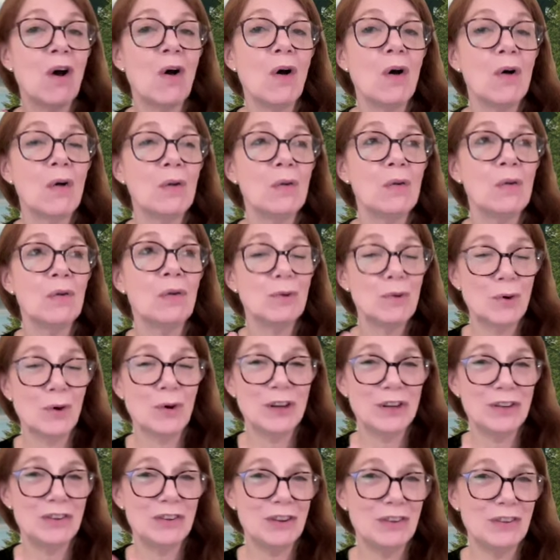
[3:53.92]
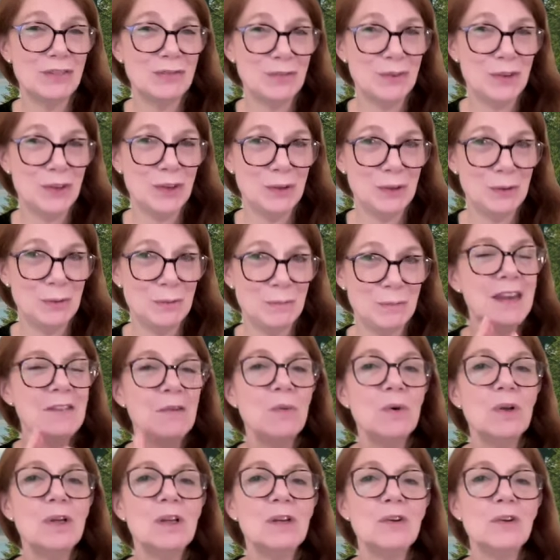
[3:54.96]
all recorded just for you. And if you
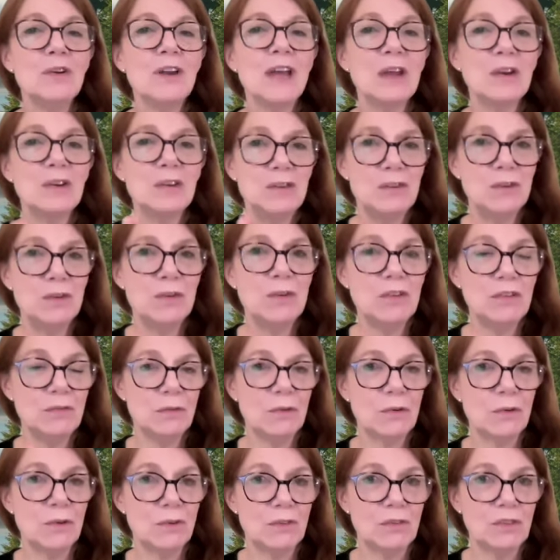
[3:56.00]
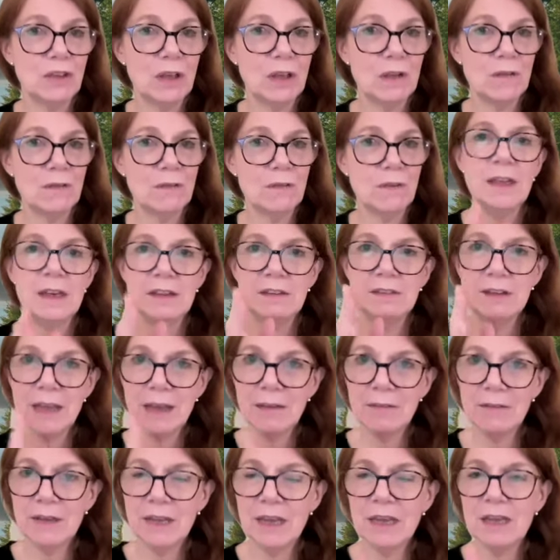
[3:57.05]
want to learn how to do this for yourself, that is,
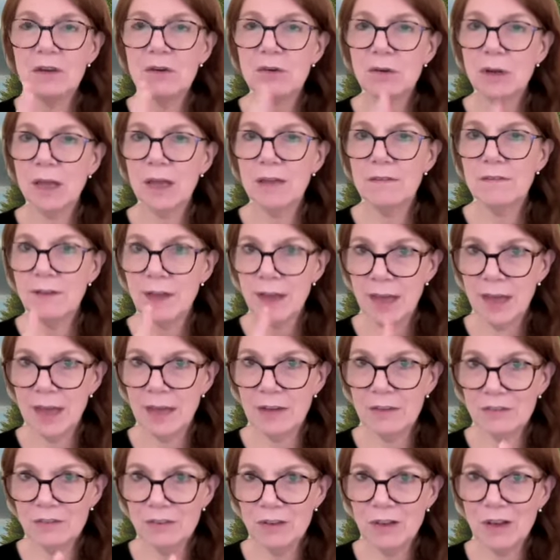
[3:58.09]
navigate your life as